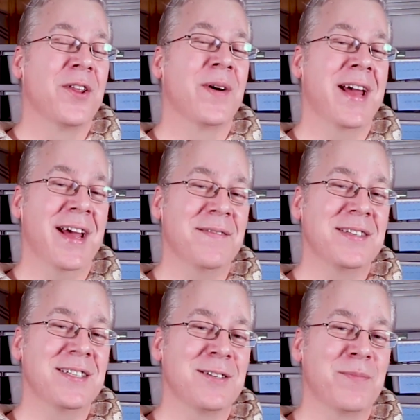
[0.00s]
although I have
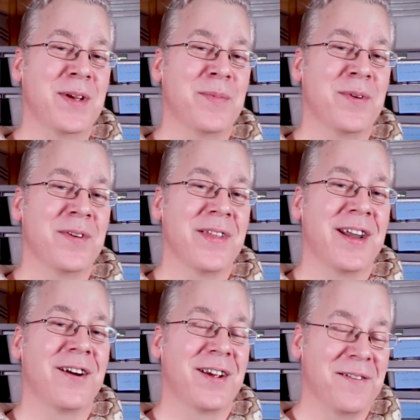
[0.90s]
seen some people
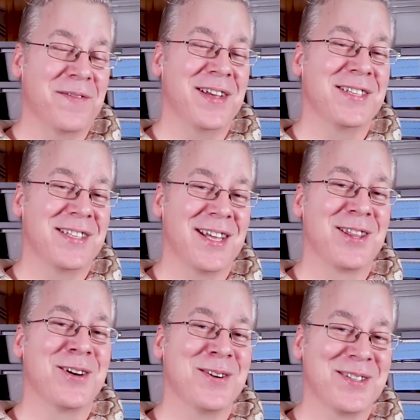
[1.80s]
that are convinced
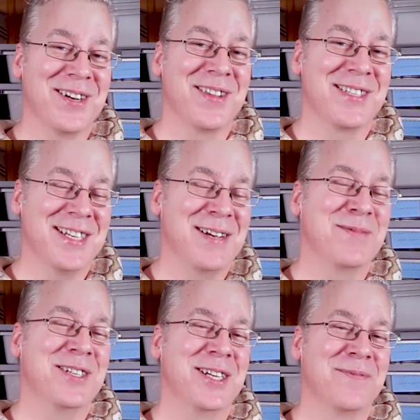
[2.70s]
that those are the same
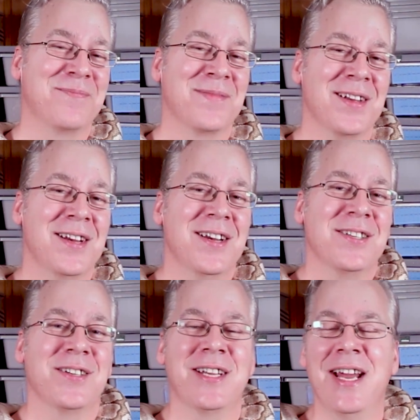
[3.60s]
gene.
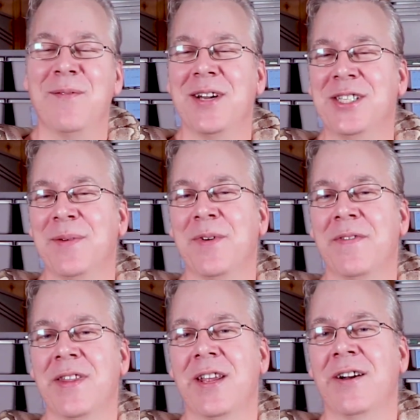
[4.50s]
So today I want to jump
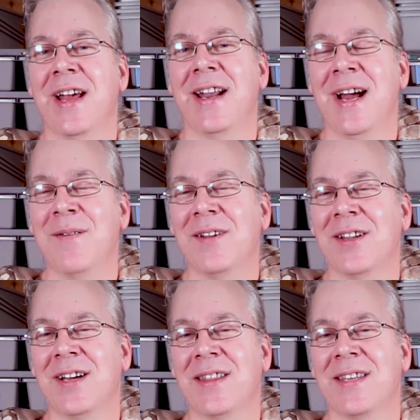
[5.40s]
over to the internet and I want to
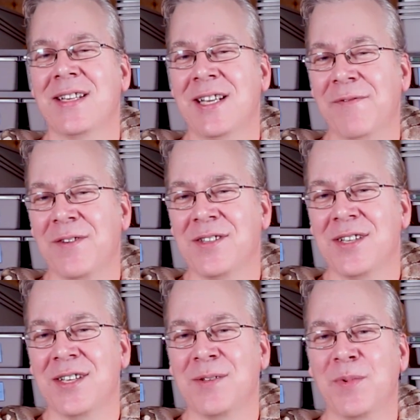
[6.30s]
look at the
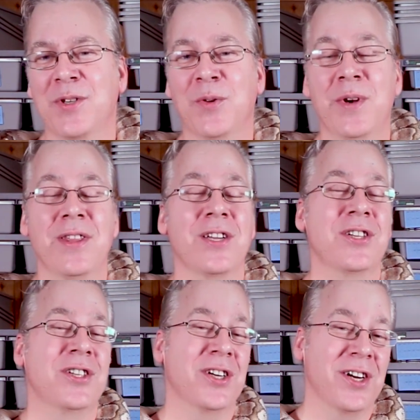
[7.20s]
differences between the
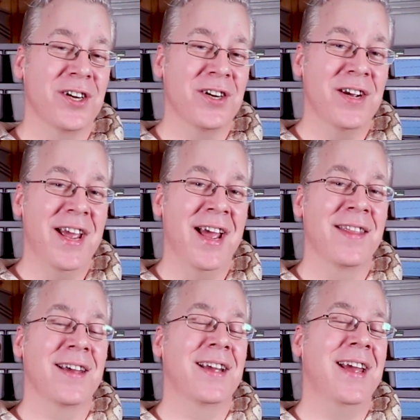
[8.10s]
sugar
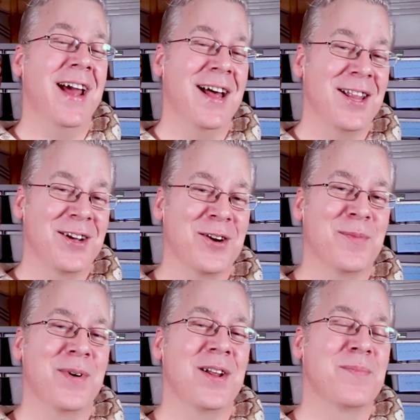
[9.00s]
and the
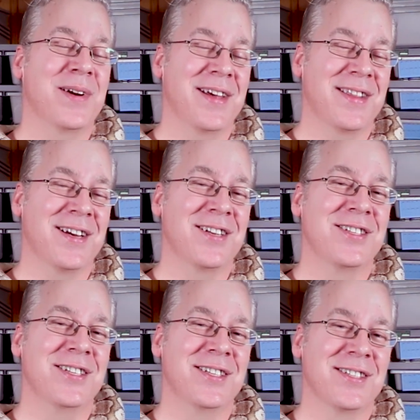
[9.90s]
calico ball python
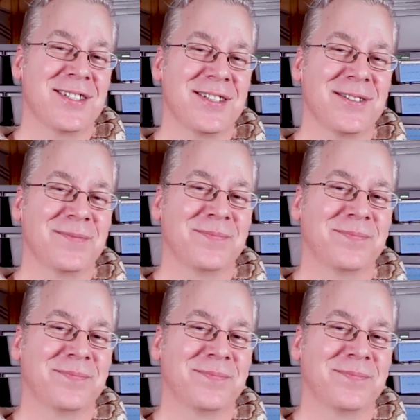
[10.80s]
genes.